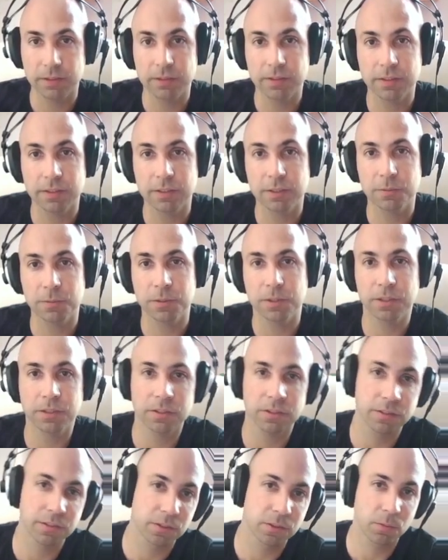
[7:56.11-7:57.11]

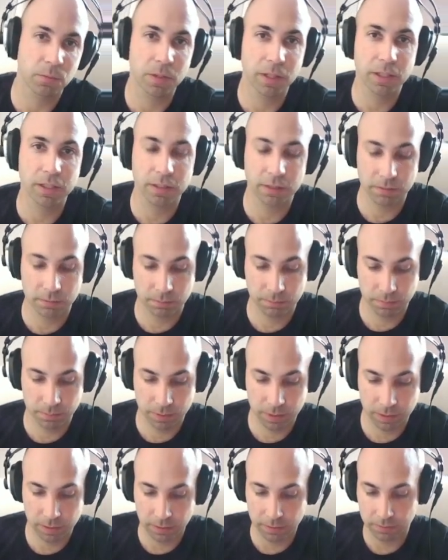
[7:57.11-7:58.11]
0.001
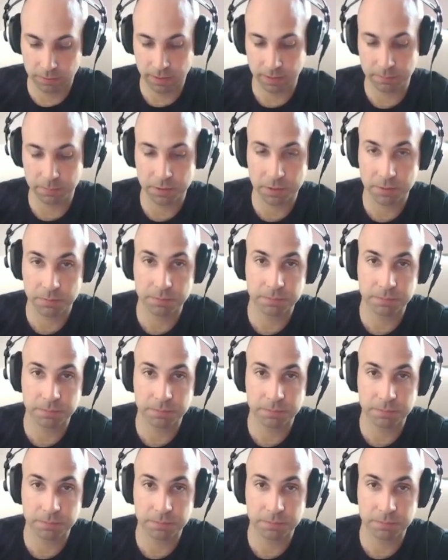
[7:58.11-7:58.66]
kilograms.